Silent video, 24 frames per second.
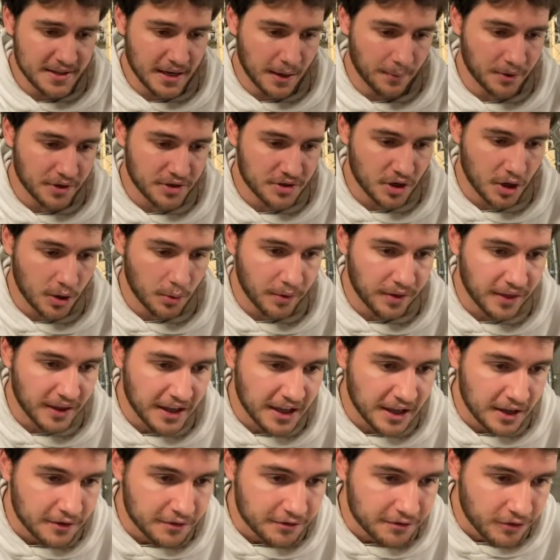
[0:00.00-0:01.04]
I'm going to start with
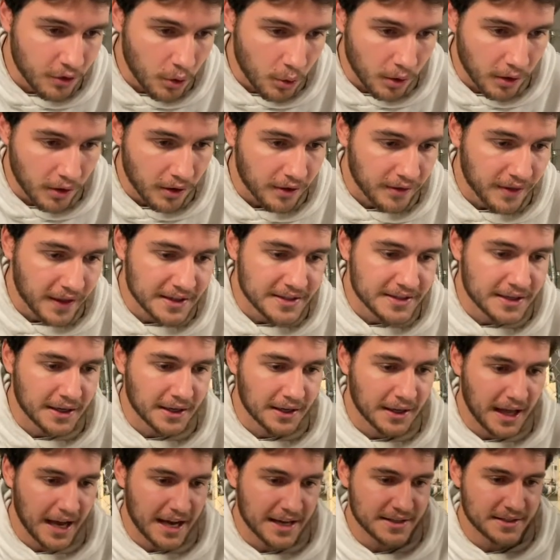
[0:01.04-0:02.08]
e4. That's a
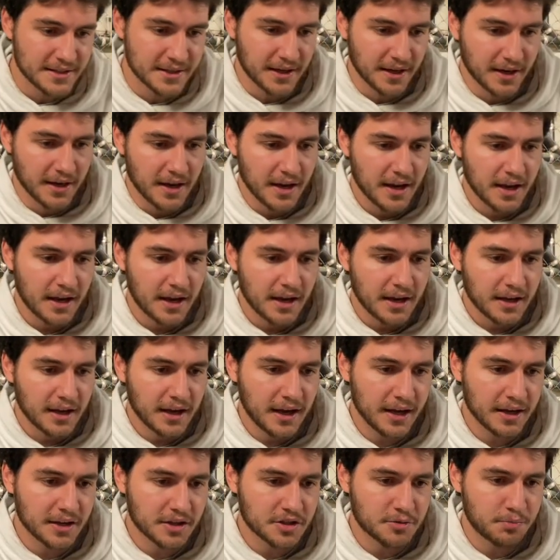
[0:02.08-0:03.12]
classic
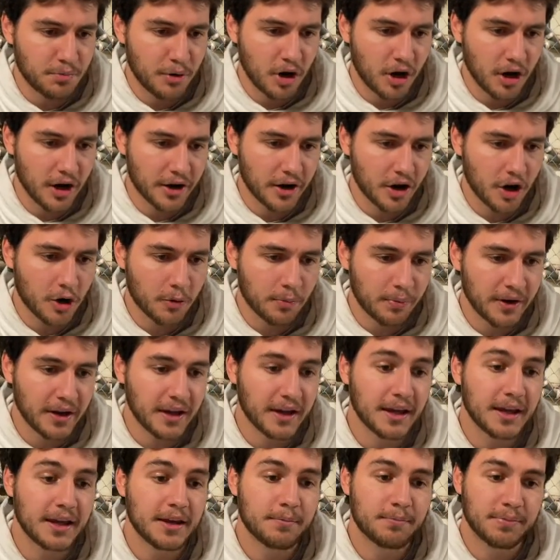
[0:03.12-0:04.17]
king's pawn
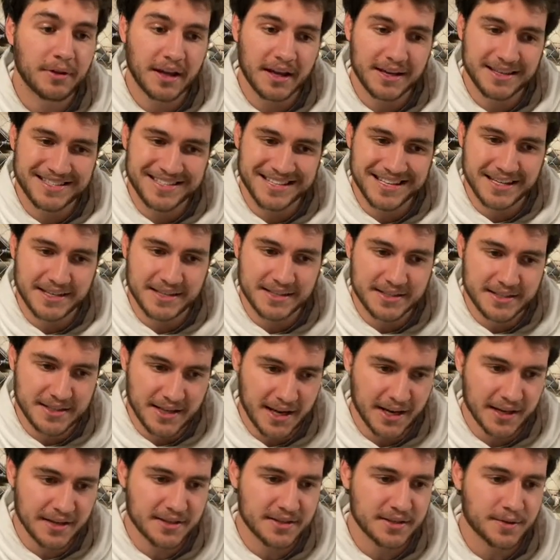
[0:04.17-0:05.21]
opening. He plays
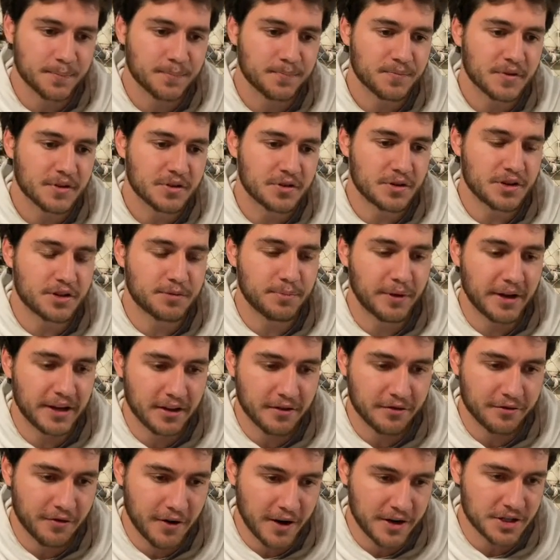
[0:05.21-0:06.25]
e6, so he's playing the
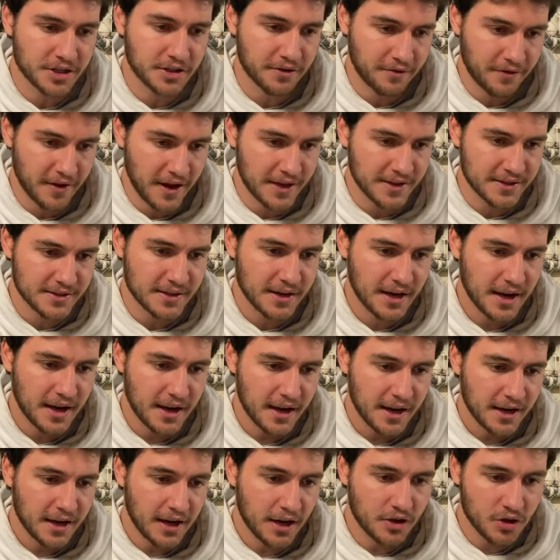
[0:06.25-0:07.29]
French defense.
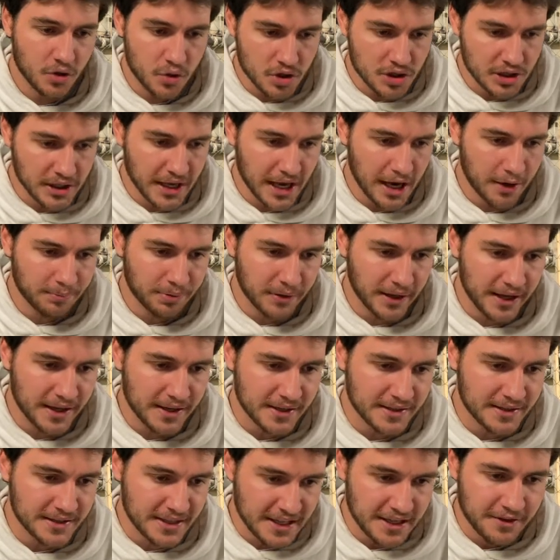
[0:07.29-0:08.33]
Now, usually I'd play
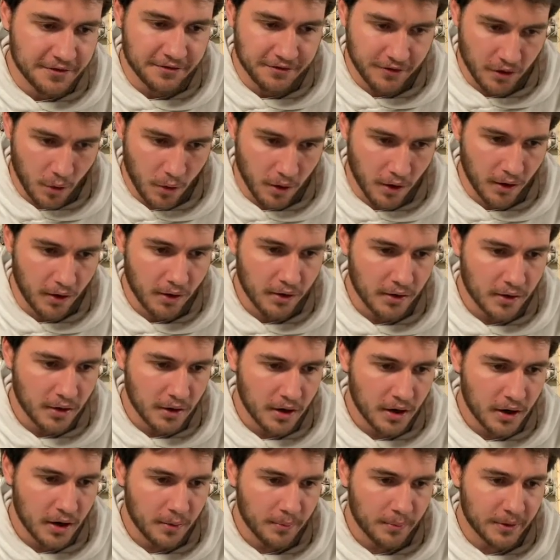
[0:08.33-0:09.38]
d4,
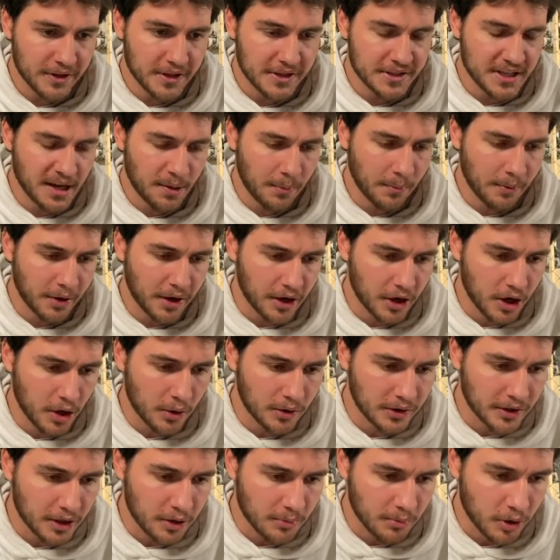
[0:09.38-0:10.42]
but this time I'm going to go
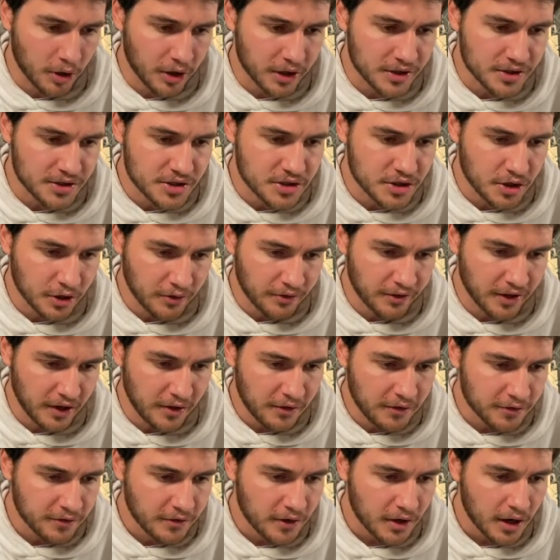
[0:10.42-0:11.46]
a little more
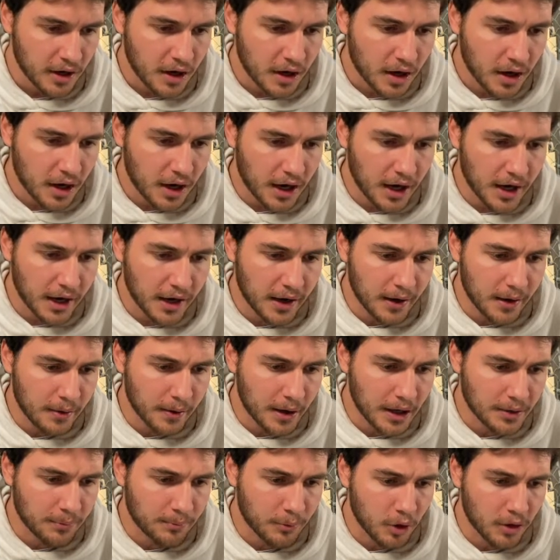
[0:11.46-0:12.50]
conservative,
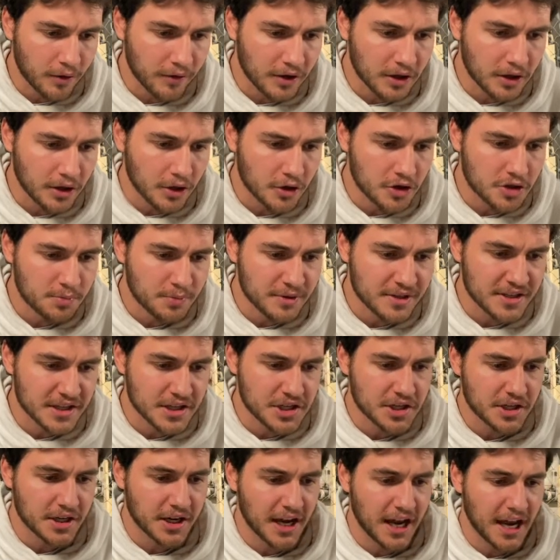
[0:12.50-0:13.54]
more of a closed
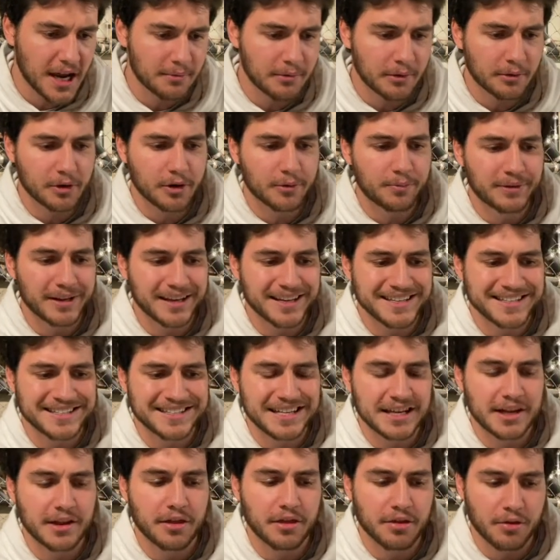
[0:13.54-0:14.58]
position game. I'm going to play
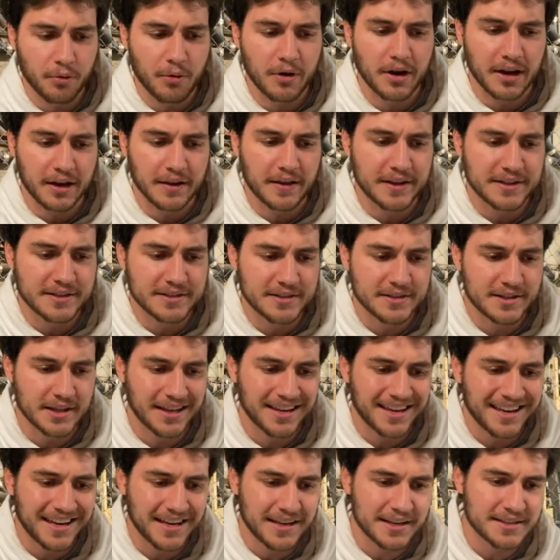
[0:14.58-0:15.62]
d3. This is the
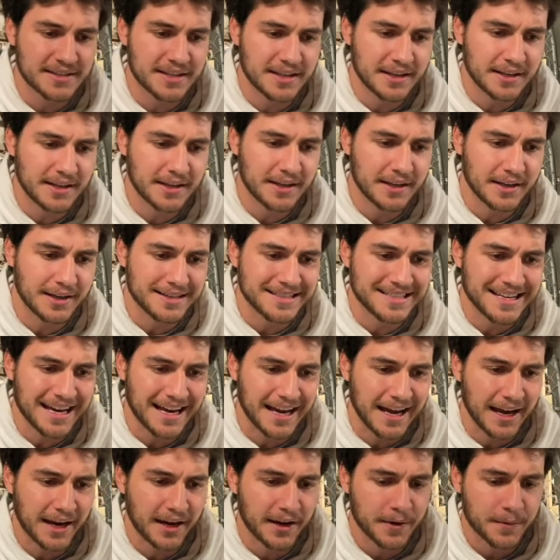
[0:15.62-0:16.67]
king's Indian
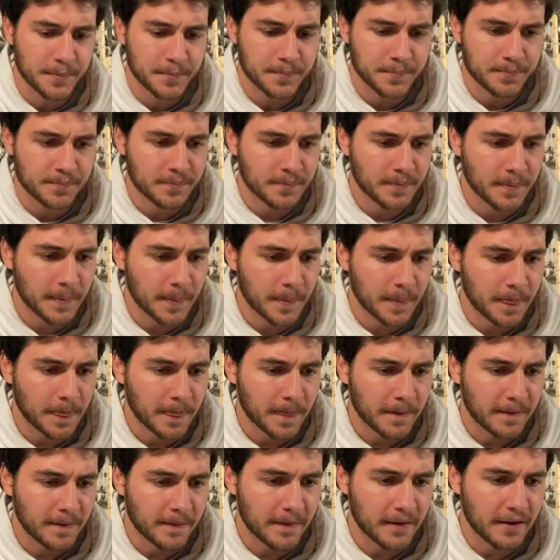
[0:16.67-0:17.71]
attack.
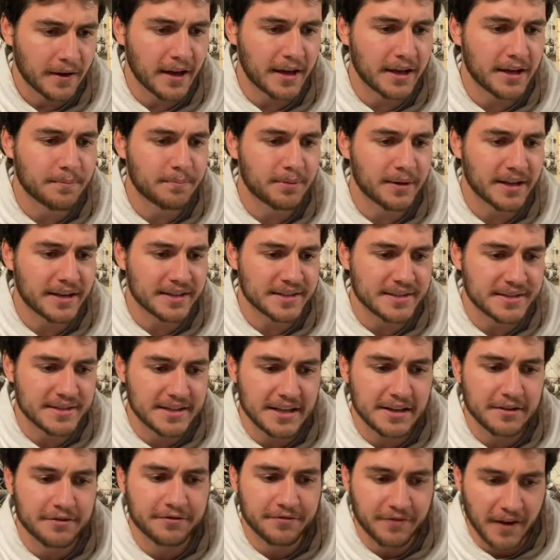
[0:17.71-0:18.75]
Okay, he plays
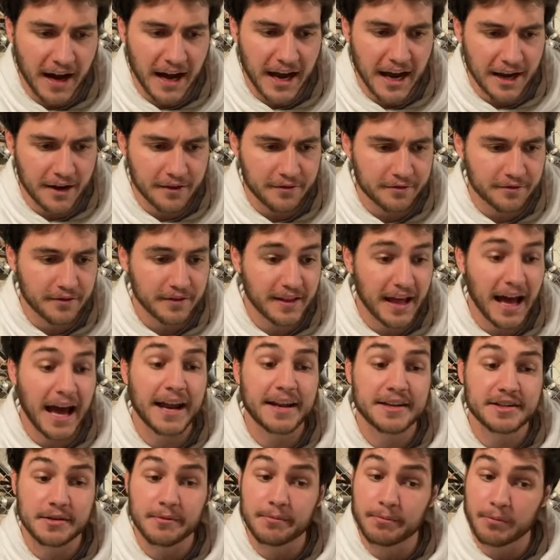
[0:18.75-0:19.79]
d5. That
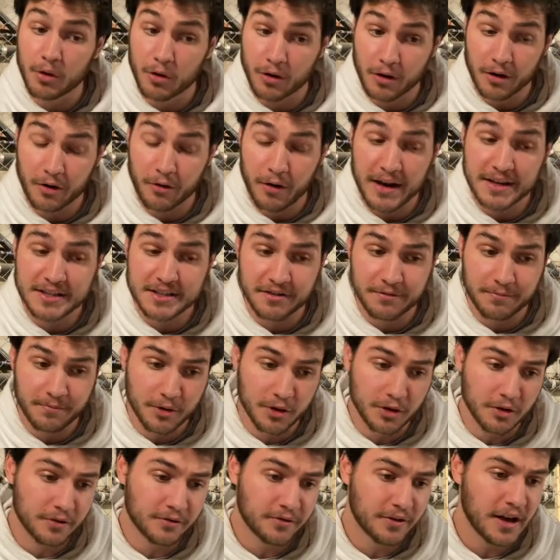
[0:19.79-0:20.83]
is a more aggressive
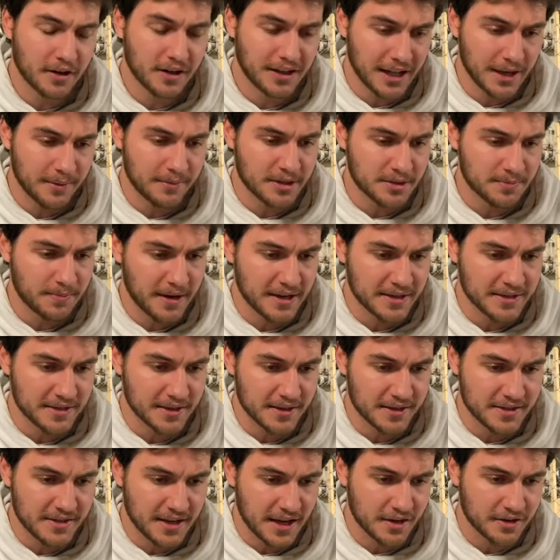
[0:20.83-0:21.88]
move, claiming space in the
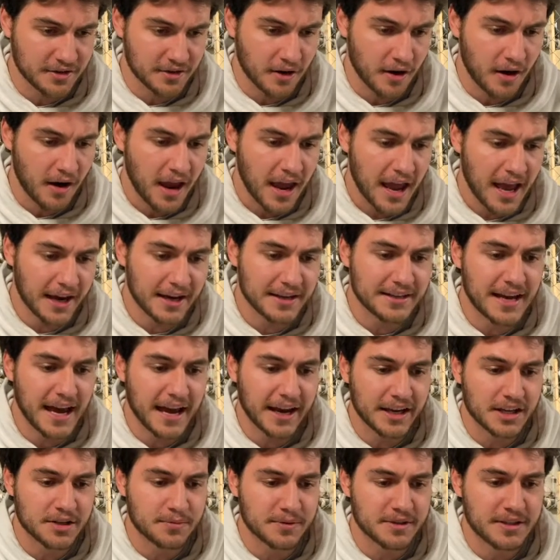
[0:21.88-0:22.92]
center and
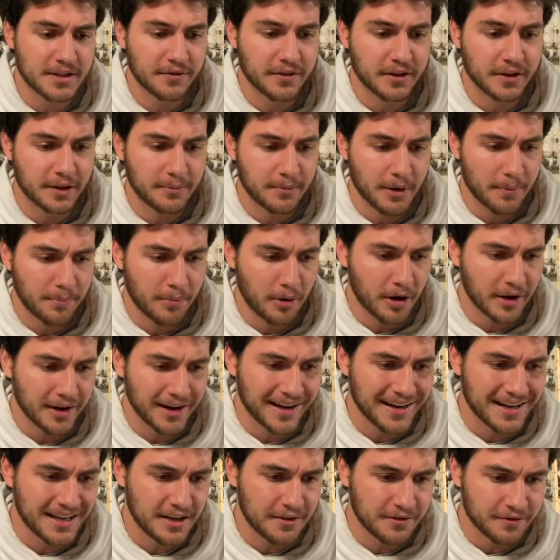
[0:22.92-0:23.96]
attacking specifically my pawn
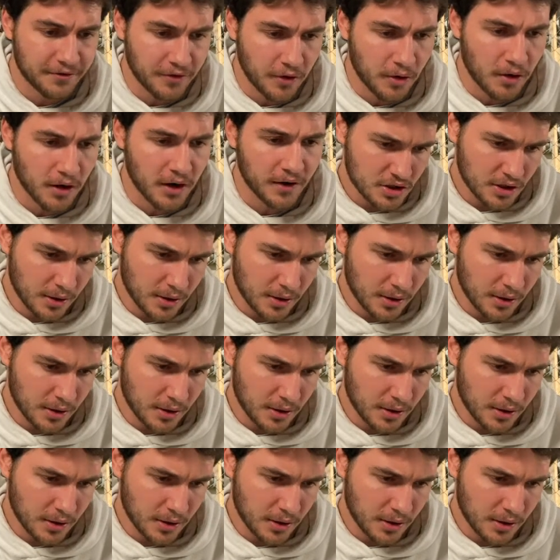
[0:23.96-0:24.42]
on e4.